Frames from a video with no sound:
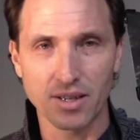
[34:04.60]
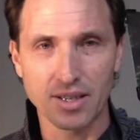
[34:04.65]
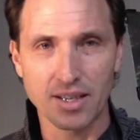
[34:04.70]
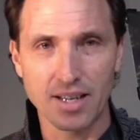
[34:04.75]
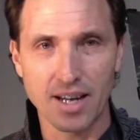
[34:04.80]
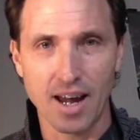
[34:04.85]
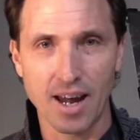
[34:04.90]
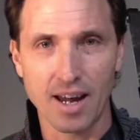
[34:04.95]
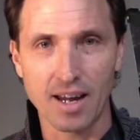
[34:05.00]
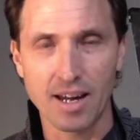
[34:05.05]

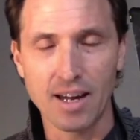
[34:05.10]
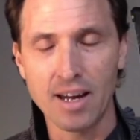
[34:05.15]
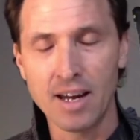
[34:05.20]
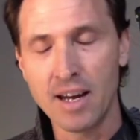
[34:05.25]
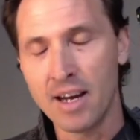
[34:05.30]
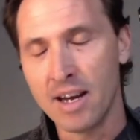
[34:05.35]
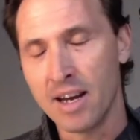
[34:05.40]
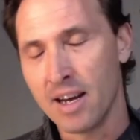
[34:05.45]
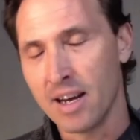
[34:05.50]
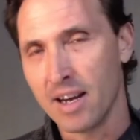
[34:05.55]
today
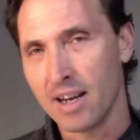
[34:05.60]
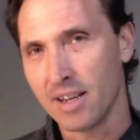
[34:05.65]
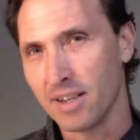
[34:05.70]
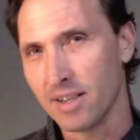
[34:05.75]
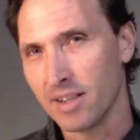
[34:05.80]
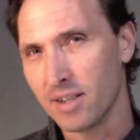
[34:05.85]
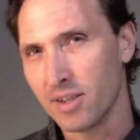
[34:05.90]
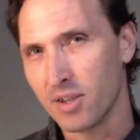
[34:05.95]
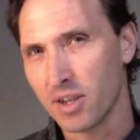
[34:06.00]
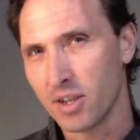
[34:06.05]

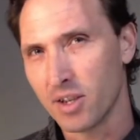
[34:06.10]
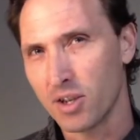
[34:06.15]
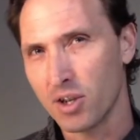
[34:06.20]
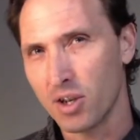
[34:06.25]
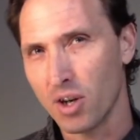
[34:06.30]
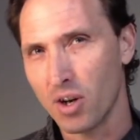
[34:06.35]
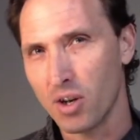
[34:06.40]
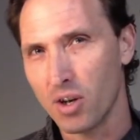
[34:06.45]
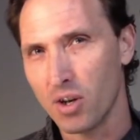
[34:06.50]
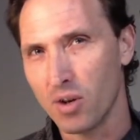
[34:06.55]
is just
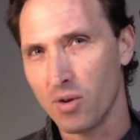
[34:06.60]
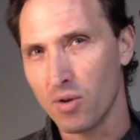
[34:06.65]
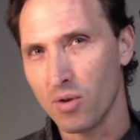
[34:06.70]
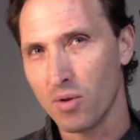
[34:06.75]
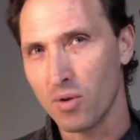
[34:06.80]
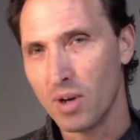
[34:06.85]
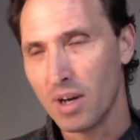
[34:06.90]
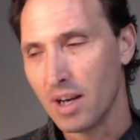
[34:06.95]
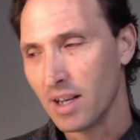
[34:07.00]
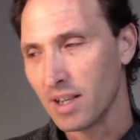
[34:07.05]
show
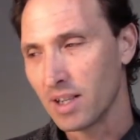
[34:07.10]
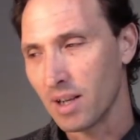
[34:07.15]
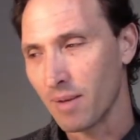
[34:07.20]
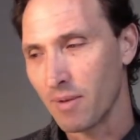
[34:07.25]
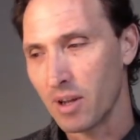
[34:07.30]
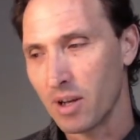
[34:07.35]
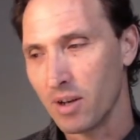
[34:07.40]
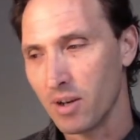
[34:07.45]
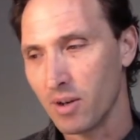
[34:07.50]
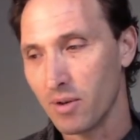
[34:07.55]
you some
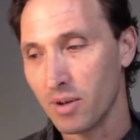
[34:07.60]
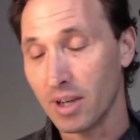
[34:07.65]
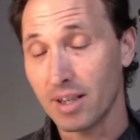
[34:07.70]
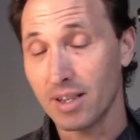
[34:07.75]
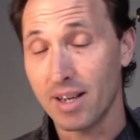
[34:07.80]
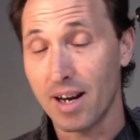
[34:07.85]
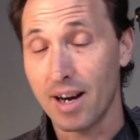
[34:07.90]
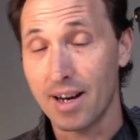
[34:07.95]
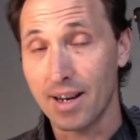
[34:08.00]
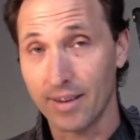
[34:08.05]
of the new and
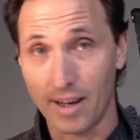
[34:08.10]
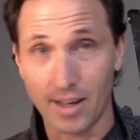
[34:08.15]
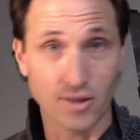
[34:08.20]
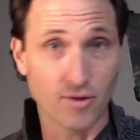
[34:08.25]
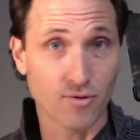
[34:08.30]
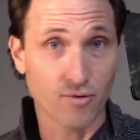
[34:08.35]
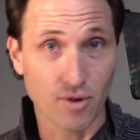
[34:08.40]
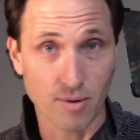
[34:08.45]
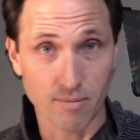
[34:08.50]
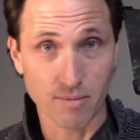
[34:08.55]
exciting
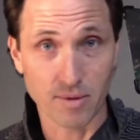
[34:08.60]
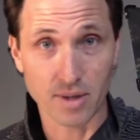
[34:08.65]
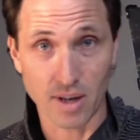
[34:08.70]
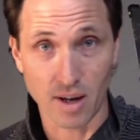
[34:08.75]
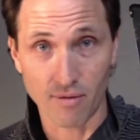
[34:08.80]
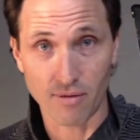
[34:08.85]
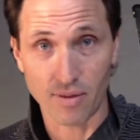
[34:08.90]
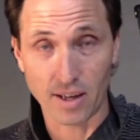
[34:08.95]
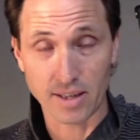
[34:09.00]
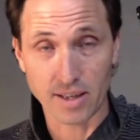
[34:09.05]
Livestream
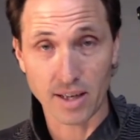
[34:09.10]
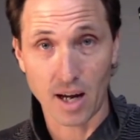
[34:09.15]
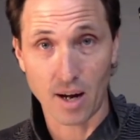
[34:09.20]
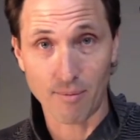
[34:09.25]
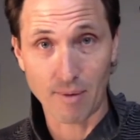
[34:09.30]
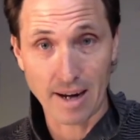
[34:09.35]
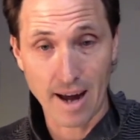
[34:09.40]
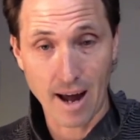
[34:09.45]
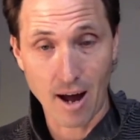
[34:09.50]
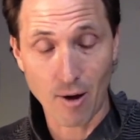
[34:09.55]
stuff that's
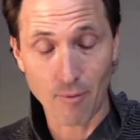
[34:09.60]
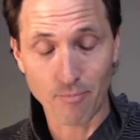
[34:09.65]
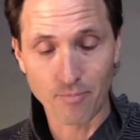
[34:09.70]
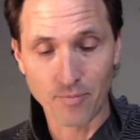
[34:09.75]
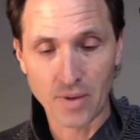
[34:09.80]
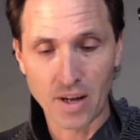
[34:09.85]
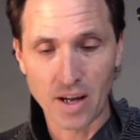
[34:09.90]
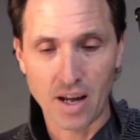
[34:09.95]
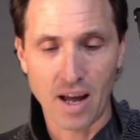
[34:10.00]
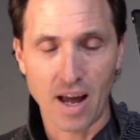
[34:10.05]
coming out,
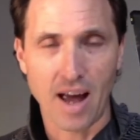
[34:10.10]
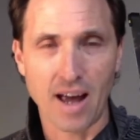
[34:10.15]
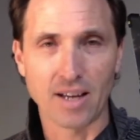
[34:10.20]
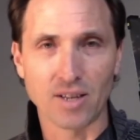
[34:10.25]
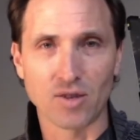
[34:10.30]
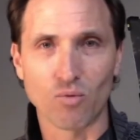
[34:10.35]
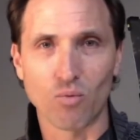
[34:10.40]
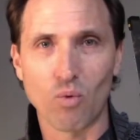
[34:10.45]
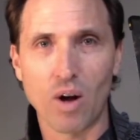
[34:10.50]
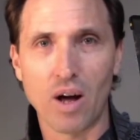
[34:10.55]

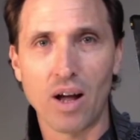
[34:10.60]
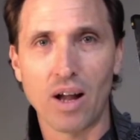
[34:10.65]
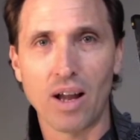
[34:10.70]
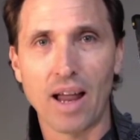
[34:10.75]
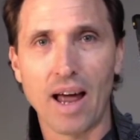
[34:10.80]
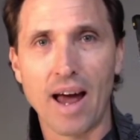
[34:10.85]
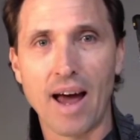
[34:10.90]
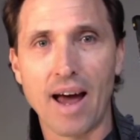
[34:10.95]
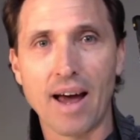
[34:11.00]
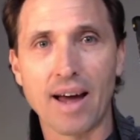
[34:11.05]
as well
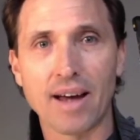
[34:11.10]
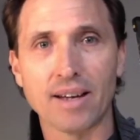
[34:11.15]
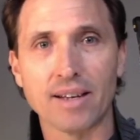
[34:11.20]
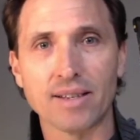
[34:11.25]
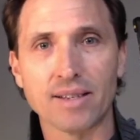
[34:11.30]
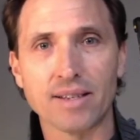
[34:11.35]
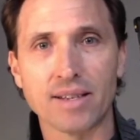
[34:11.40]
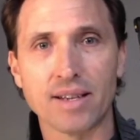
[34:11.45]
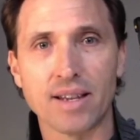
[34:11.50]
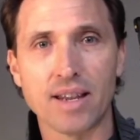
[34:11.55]

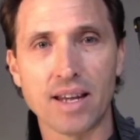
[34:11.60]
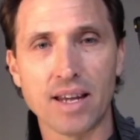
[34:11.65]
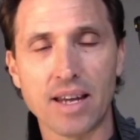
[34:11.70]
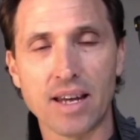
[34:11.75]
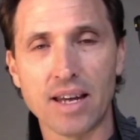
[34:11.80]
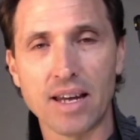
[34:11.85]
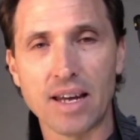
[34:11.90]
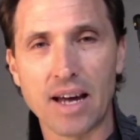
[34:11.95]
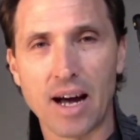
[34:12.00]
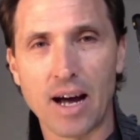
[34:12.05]
as
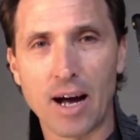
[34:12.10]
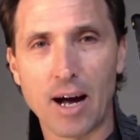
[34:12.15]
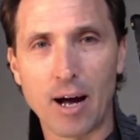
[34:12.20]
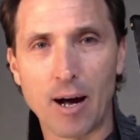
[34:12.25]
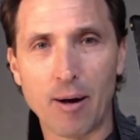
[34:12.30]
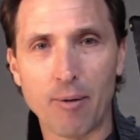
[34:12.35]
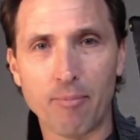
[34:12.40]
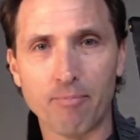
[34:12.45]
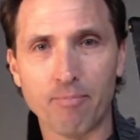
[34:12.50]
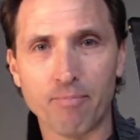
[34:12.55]
the
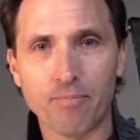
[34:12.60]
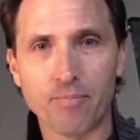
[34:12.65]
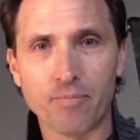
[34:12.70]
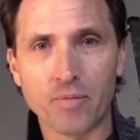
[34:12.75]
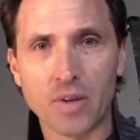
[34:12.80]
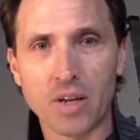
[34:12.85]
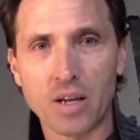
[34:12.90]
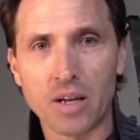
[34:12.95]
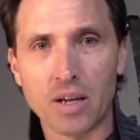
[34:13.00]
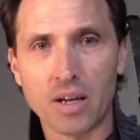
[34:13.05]

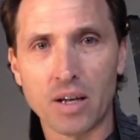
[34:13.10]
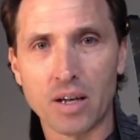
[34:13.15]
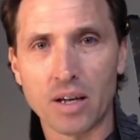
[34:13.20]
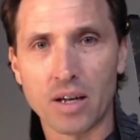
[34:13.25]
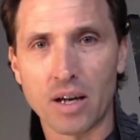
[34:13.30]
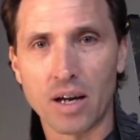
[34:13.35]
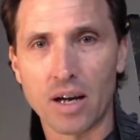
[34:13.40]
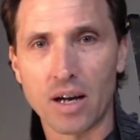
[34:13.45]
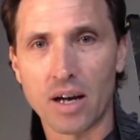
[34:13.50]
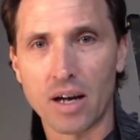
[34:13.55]

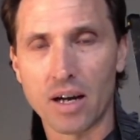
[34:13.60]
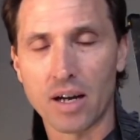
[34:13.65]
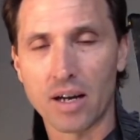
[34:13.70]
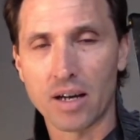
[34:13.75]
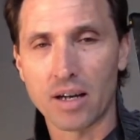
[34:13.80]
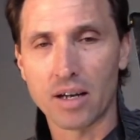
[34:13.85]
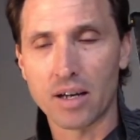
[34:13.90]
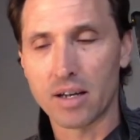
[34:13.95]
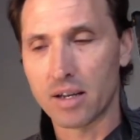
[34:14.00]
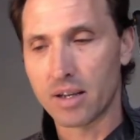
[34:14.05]

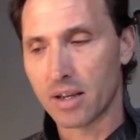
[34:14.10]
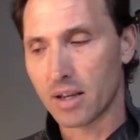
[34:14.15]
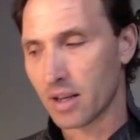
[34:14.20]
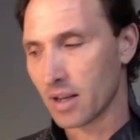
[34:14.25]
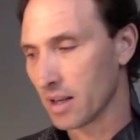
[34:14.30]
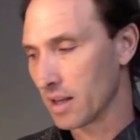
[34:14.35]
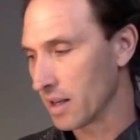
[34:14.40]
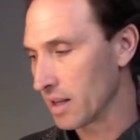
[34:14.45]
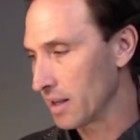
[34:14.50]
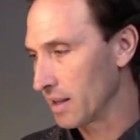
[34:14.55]

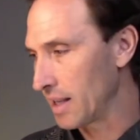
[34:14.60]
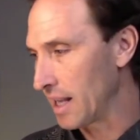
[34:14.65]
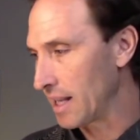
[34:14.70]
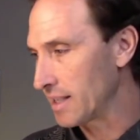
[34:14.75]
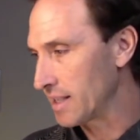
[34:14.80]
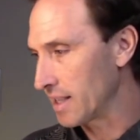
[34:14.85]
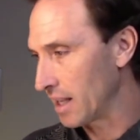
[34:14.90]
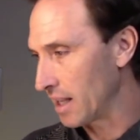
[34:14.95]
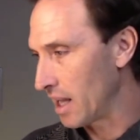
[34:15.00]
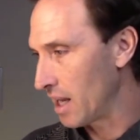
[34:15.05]

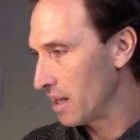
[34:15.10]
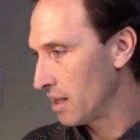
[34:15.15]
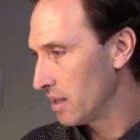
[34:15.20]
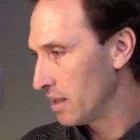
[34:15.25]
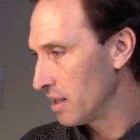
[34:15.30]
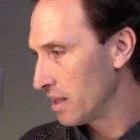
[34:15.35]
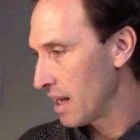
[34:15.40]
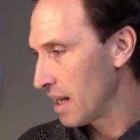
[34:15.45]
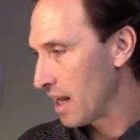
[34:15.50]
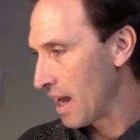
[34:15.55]
LEDzilla
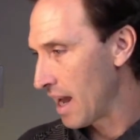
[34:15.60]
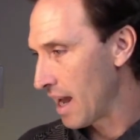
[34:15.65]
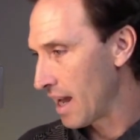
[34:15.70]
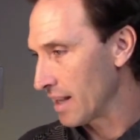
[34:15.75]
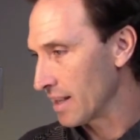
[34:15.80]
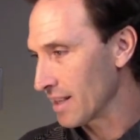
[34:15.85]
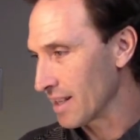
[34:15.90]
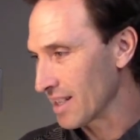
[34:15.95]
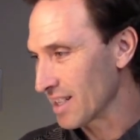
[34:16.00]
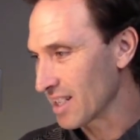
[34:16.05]

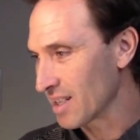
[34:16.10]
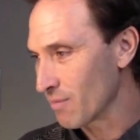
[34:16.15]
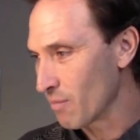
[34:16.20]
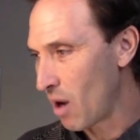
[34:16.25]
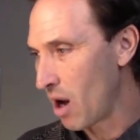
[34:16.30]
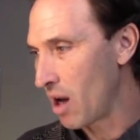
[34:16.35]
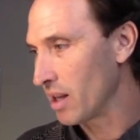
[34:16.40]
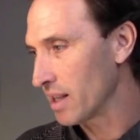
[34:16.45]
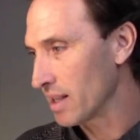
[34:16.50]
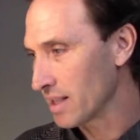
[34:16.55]
and the
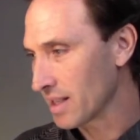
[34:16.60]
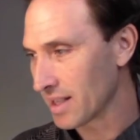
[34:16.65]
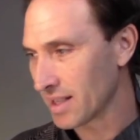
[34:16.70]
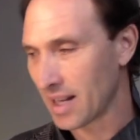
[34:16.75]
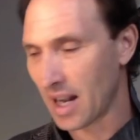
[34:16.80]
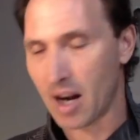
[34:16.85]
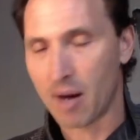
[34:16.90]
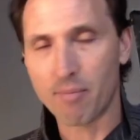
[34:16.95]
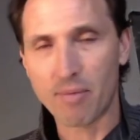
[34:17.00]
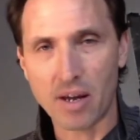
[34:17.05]
smallest
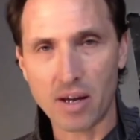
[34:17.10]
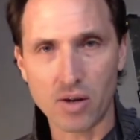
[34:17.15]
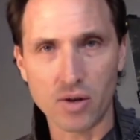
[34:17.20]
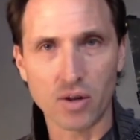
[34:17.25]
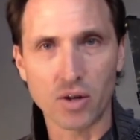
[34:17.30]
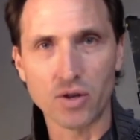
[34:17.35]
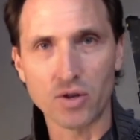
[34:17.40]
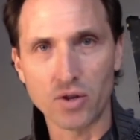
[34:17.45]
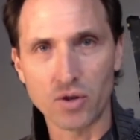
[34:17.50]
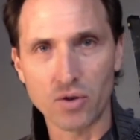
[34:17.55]
setup that you
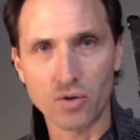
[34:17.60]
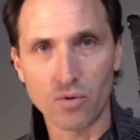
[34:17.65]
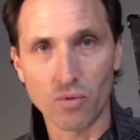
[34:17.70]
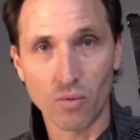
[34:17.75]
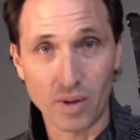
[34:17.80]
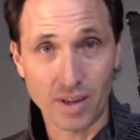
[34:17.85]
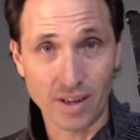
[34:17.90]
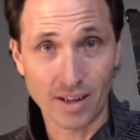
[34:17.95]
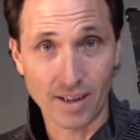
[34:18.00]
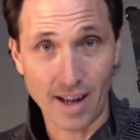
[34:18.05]
can do
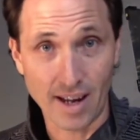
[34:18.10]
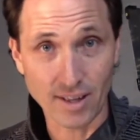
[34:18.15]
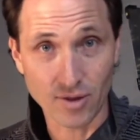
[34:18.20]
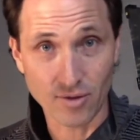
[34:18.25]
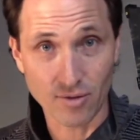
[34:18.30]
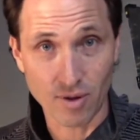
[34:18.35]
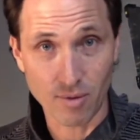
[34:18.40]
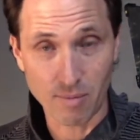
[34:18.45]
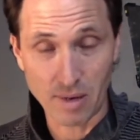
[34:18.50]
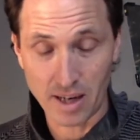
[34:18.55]
with a
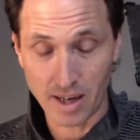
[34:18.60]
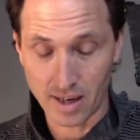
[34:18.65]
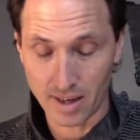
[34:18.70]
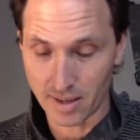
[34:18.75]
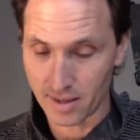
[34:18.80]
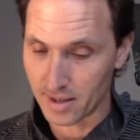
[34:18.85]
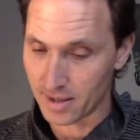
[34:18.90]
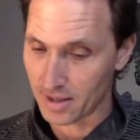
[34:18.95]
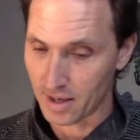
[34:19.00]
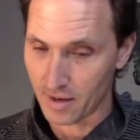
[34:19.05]
Livestream,
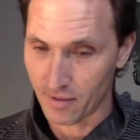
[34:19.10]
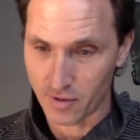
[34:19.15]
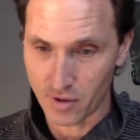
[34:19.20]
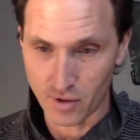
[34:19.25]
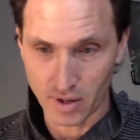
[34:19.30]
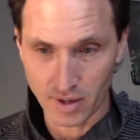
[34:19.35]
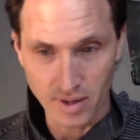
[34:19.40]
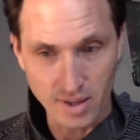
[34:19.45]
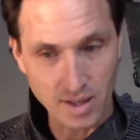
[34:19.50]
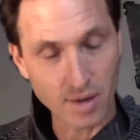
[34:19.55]
because if
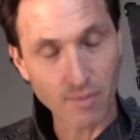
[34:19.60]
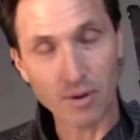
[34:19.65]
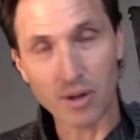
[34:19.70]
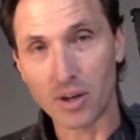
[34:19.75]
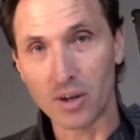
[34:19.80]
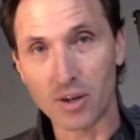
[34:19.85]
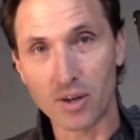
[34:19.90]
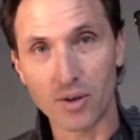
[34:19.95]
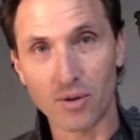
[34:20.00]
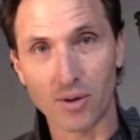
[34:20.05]
you can see what you
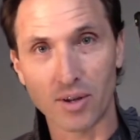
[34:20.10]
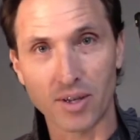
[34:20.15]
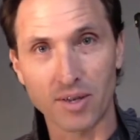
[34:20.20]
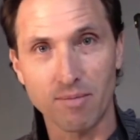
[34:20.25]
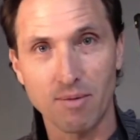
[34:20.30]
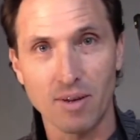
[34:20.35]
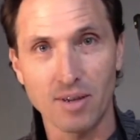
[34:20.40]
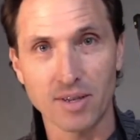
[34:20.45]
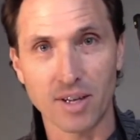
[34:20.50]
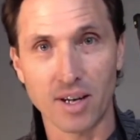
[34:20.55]
can do on the
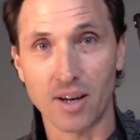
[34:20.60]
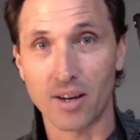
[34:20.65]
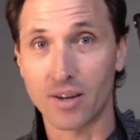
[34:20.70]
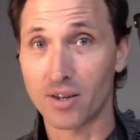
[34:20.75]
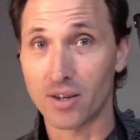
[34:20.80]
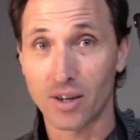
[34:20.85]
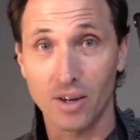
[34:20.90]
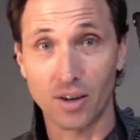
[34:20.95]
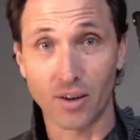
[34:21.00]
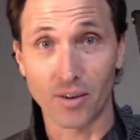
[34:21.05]
small scale,
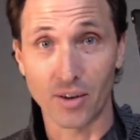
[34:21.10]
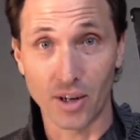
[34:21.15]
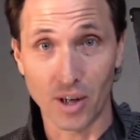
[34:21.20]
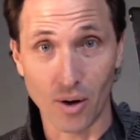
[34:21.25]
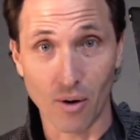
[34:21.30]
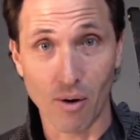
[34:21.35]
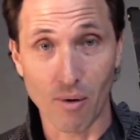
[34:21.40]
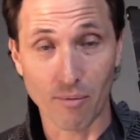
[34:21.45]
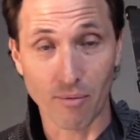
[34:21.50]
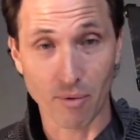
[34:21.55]
you can only
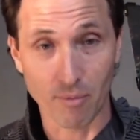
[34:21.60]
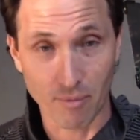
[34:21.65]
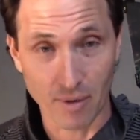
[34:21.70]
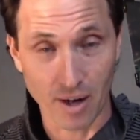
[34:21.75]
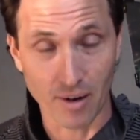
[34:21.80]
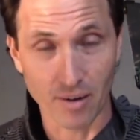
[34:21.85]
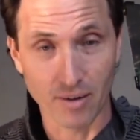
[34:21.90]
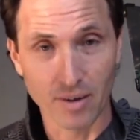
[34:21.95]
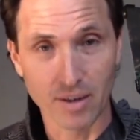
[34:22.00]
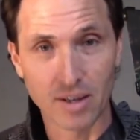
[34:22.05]
go up from
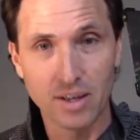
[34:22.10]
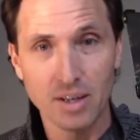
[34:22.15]
there.